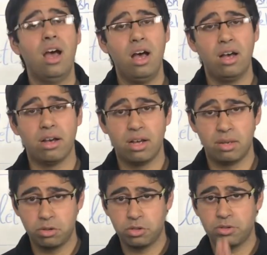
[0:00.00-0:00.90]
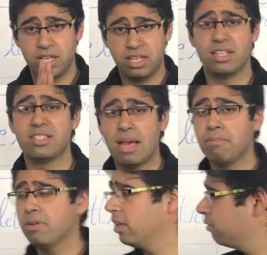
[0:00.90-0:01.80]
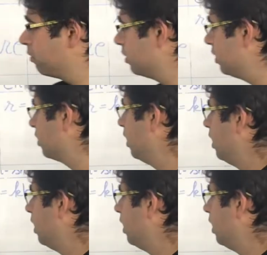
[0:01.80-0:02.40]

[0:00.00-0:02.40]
I'm going to take an example here for this.